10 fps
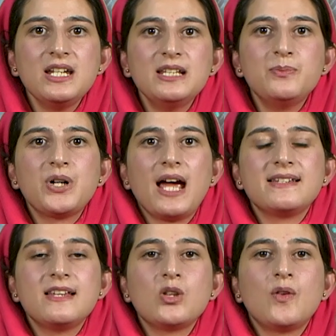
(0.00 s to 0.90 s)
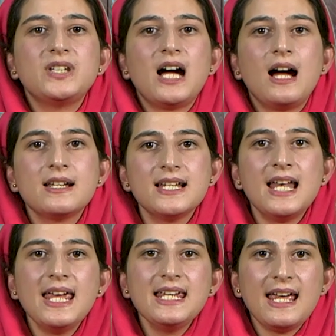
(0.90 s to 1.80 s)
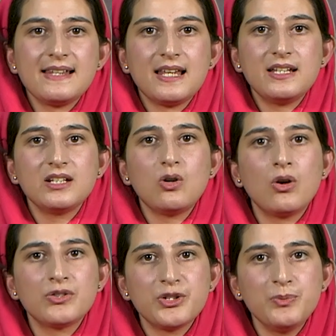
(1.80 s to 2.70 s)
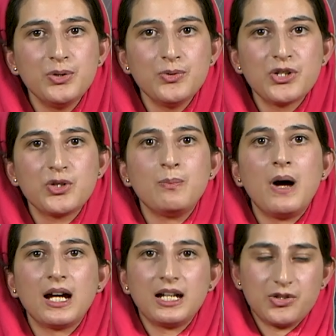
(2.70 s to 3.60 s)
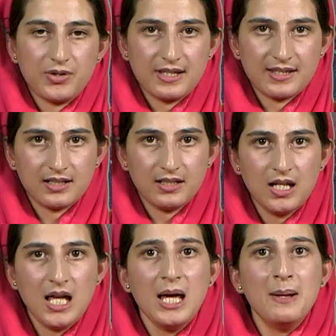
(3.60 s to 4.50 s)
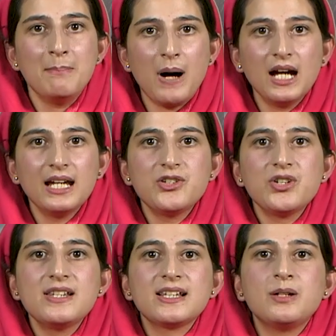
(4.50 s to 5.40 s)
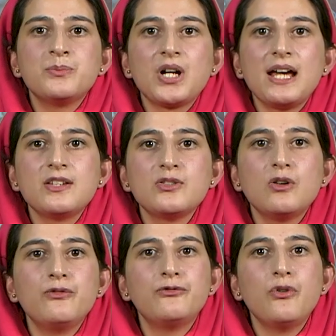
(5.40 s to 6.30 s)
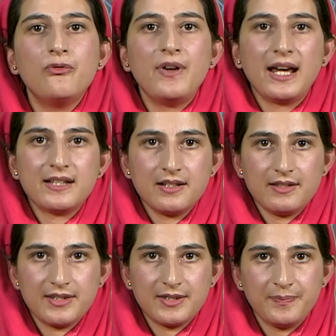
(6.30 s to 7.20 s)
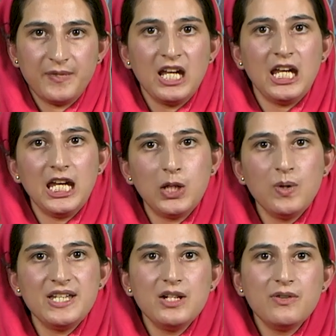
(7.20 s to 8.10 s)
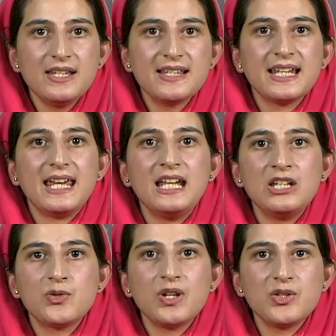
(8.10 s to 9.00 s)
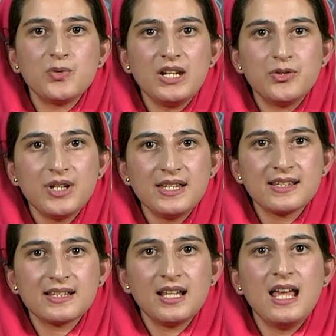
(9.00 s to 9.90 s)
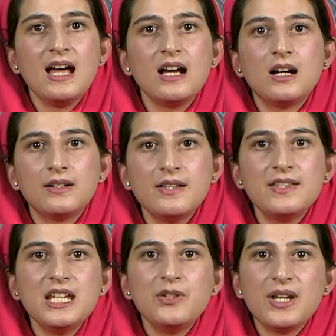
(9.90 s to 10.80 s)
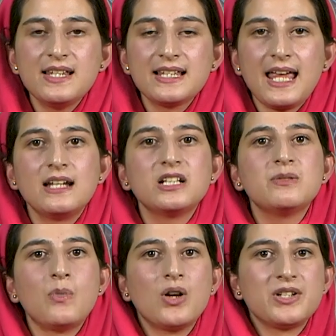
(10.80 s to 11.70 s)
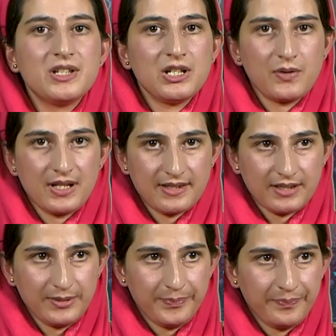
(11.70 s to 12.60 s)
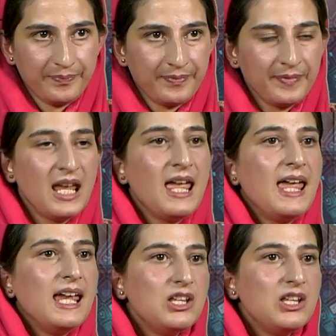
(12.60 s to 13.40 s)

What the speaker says: in the prices of the underlying asset contributes to market risk. Market risk comprises of 4 factors: equity risk, interest rate risk, currency risk and commodity risk. In